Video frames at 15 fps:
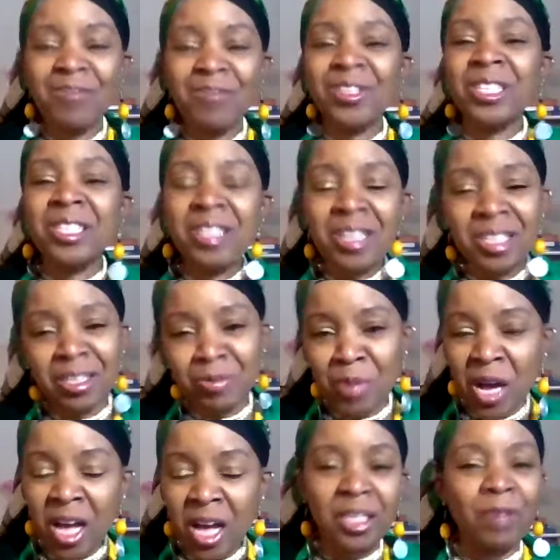for 6
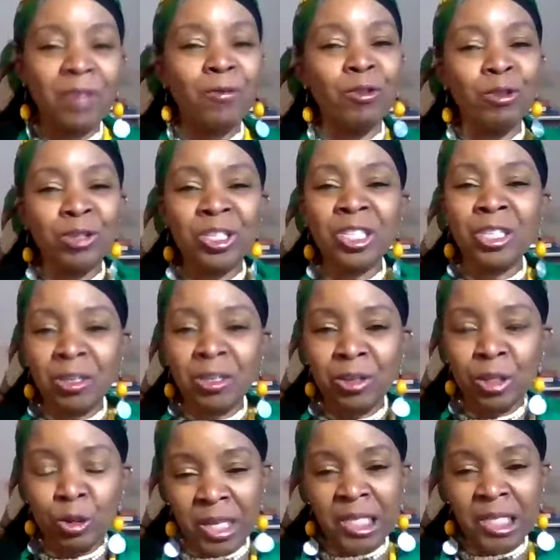months, if you're still
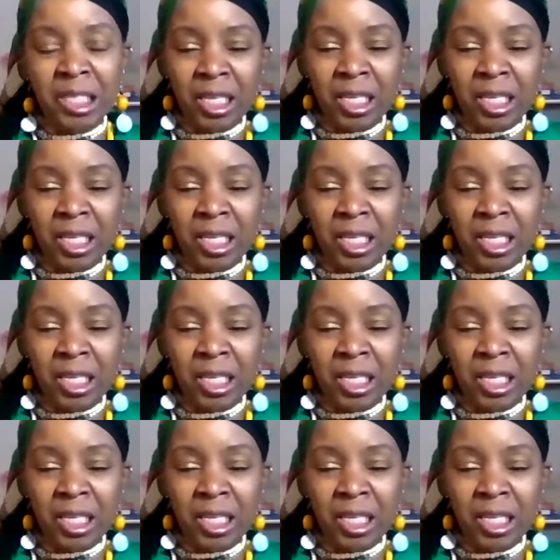a U.S.